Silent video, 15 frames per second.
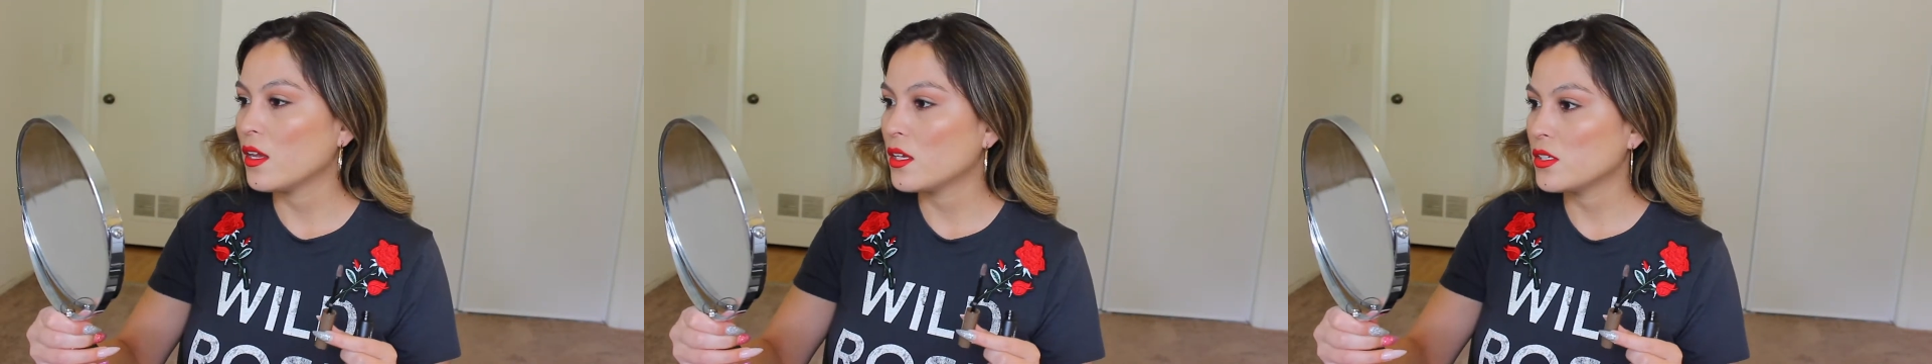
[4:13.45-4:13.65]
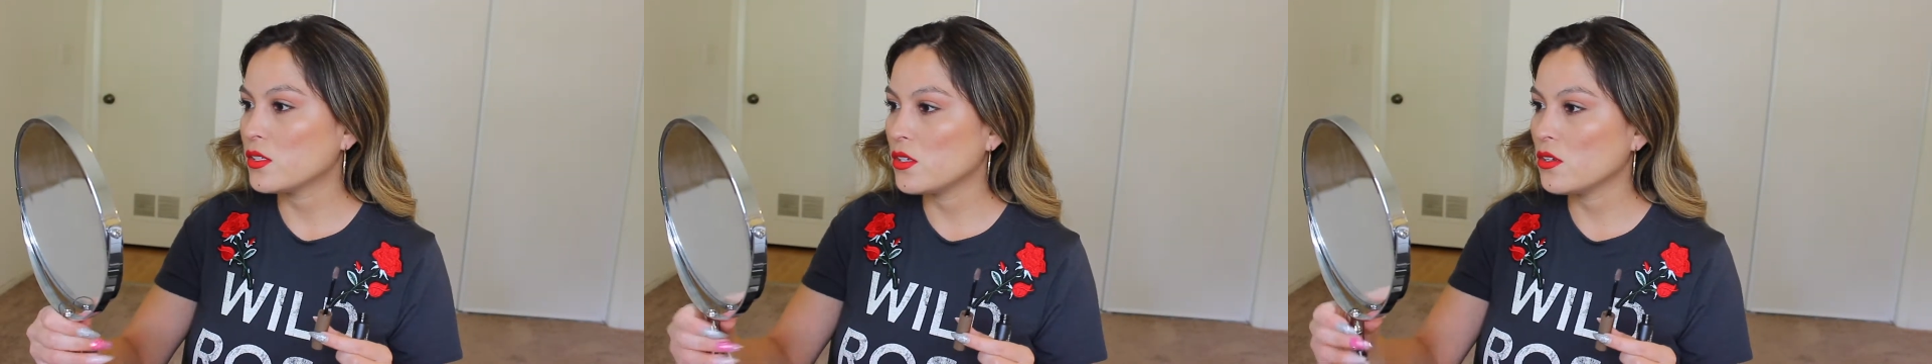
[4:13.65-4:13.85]

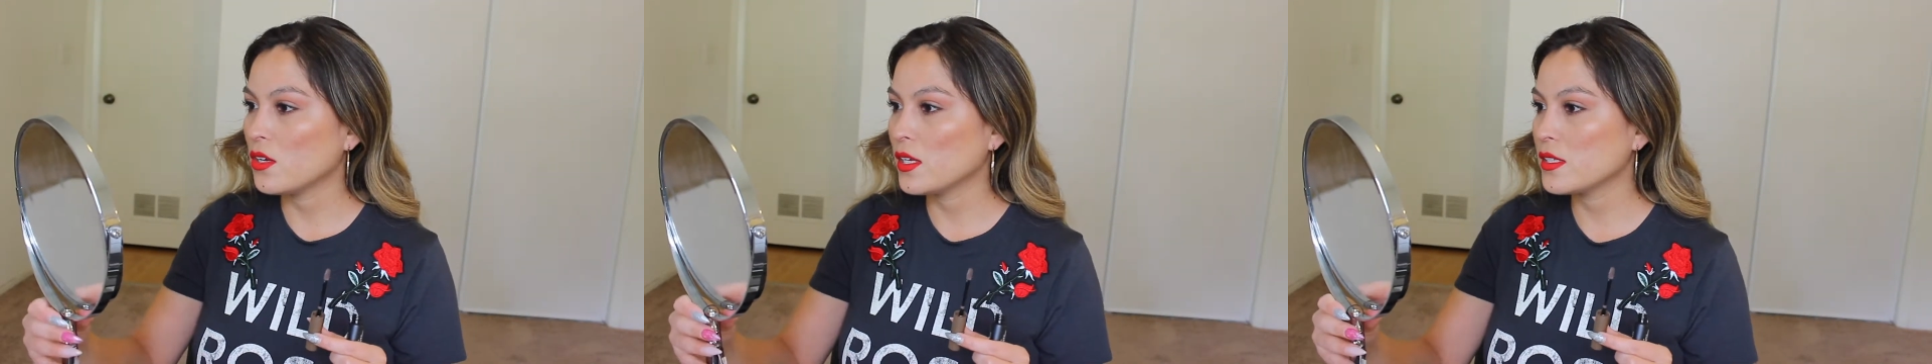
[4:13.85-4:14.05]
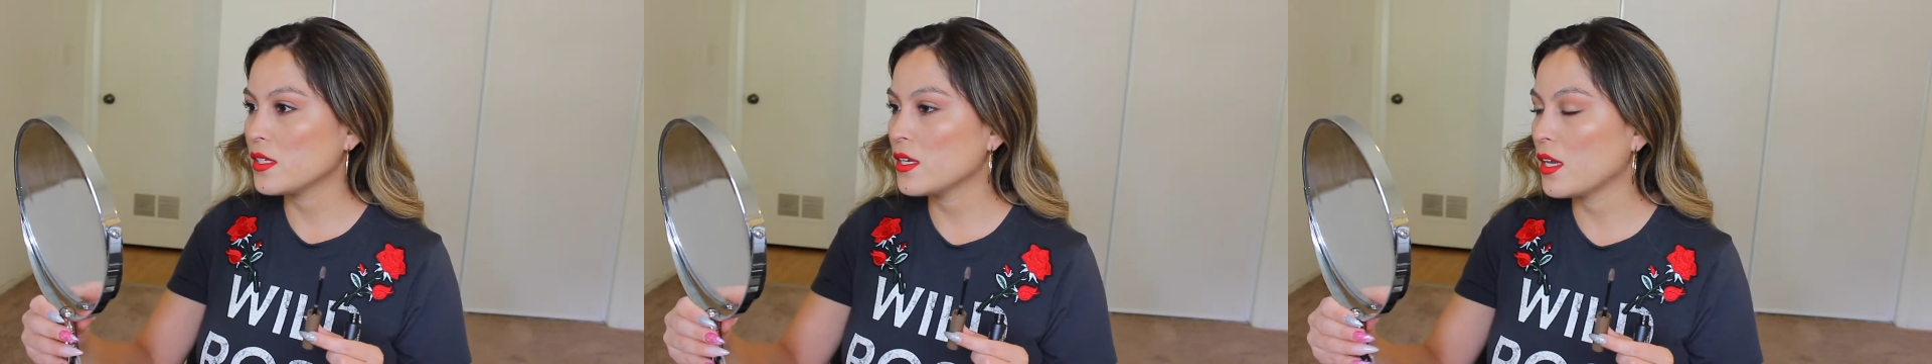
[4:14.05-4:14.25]
so you
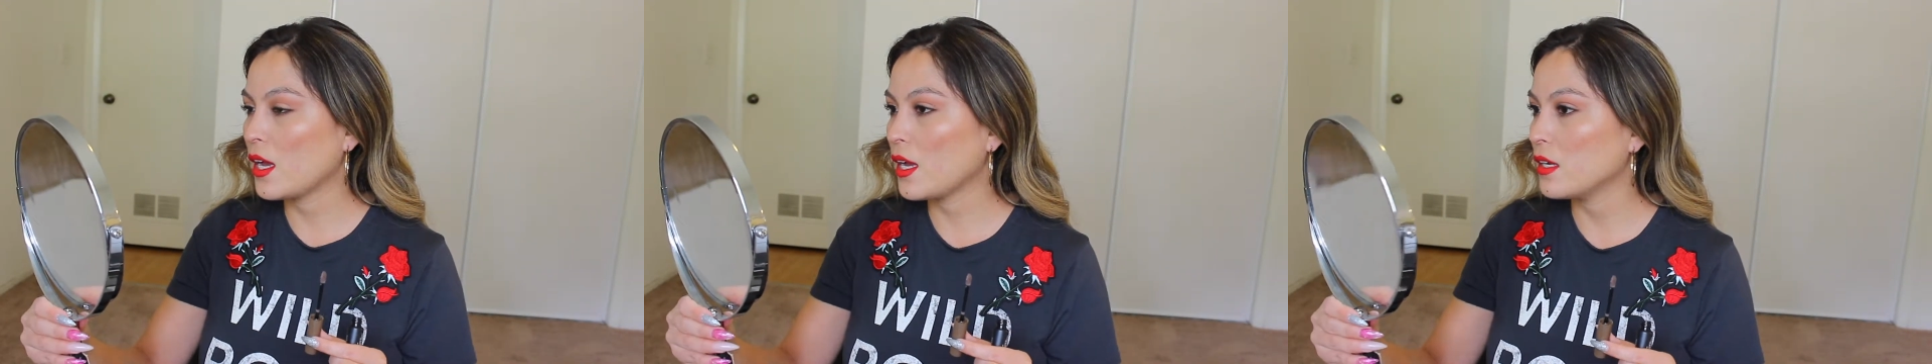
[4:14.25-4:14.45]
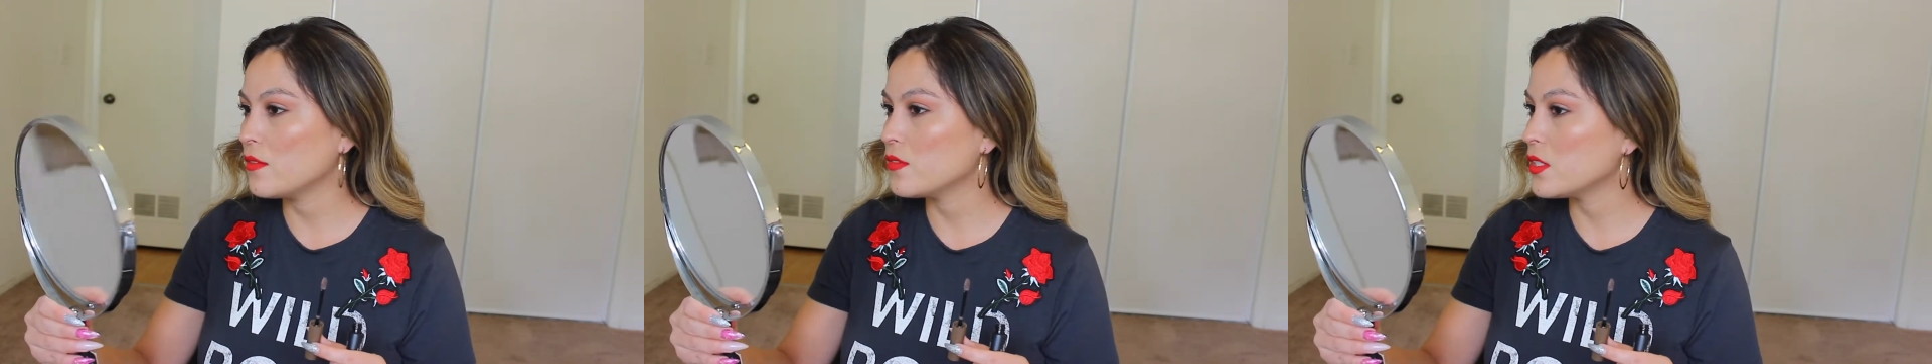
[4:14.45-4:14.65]
guys can
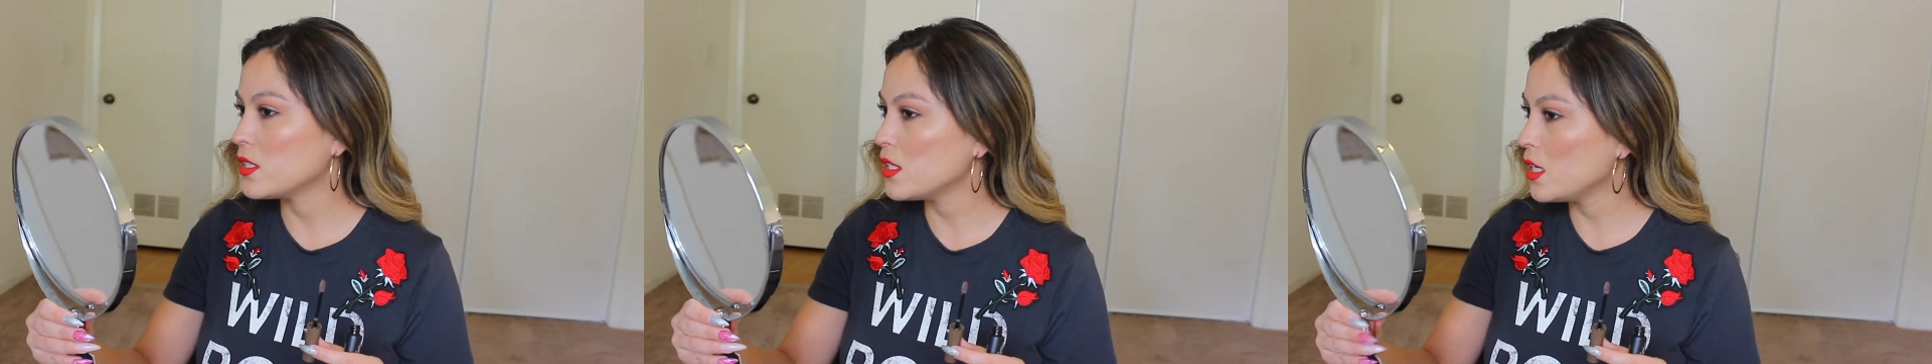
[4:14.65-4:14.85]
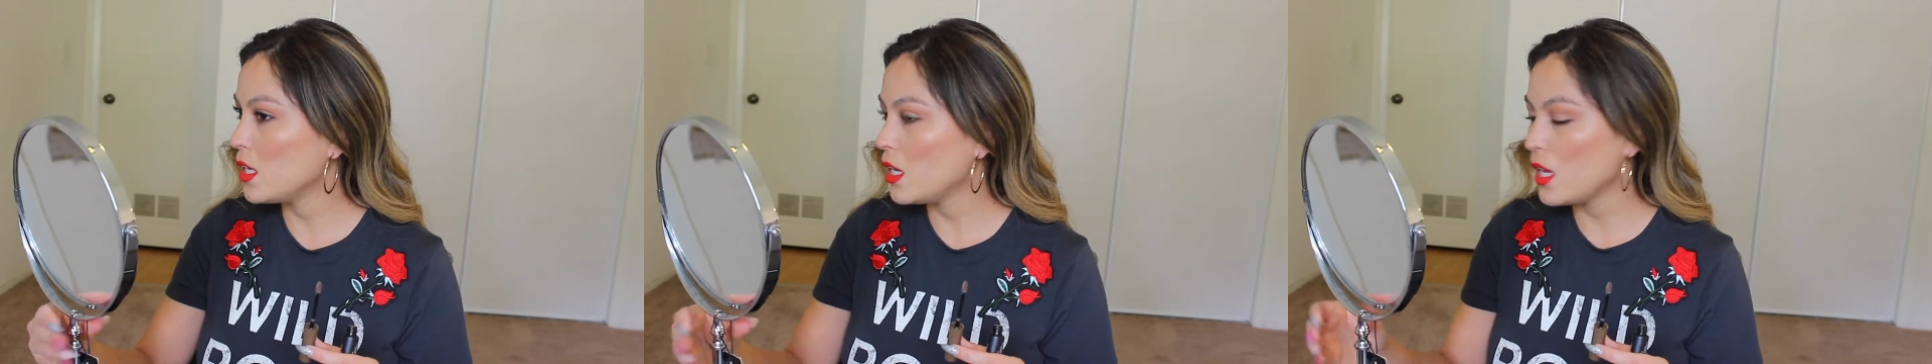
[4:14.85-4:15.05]
kind of
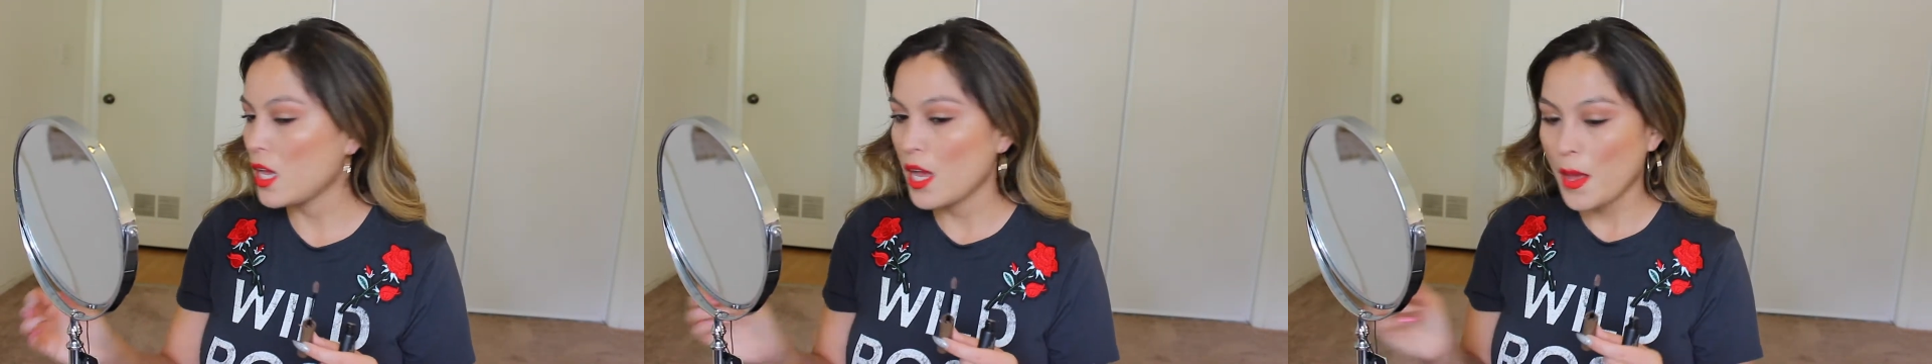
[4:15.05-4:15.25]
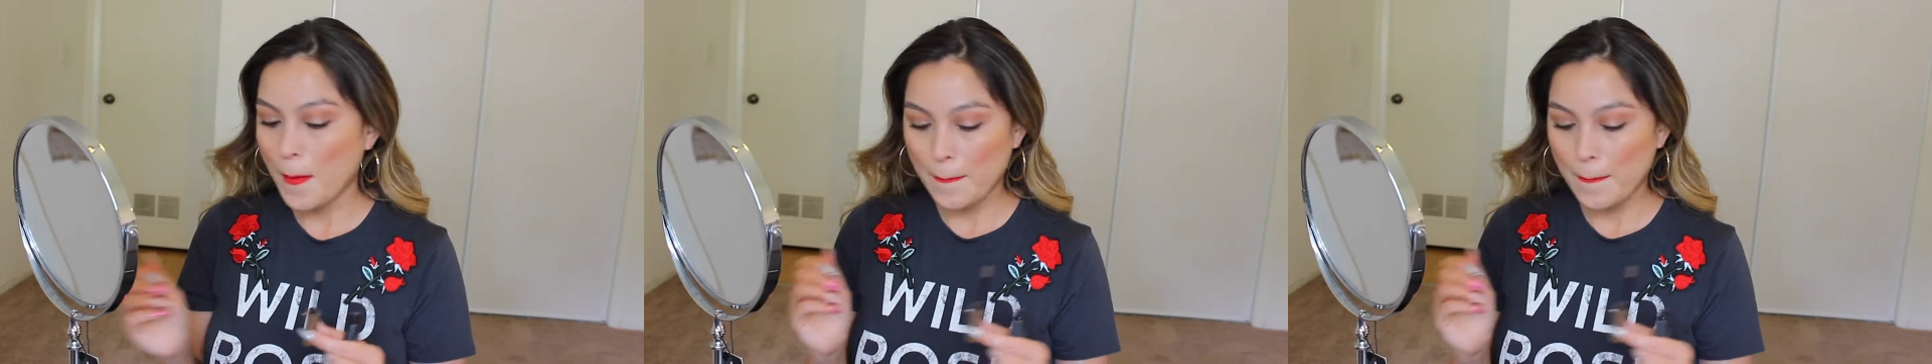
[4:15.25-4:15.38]
see.